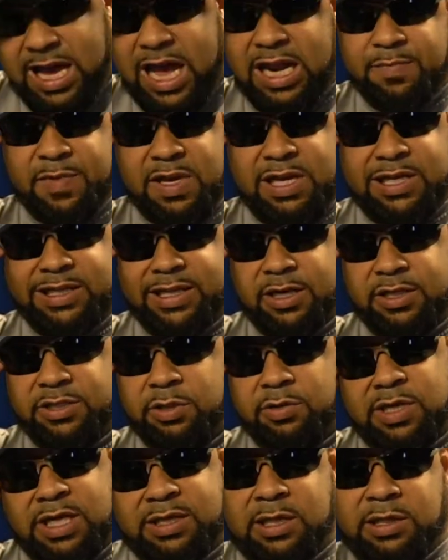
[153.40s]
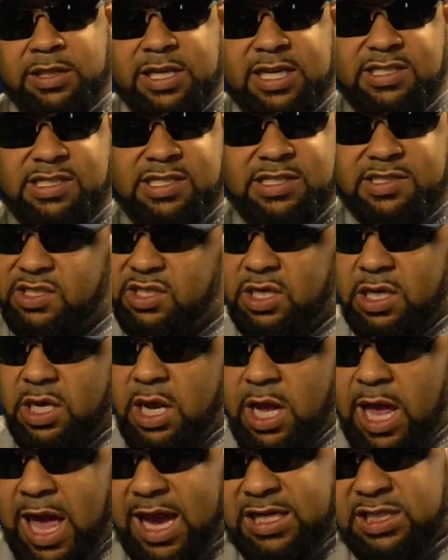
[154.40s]
got them in clear too. Like the lenses,
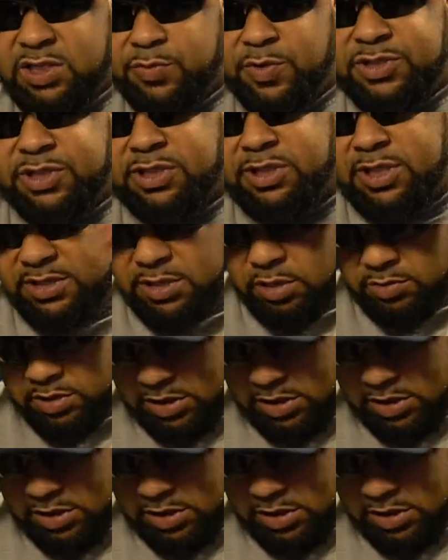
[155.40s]
I can switch the lens out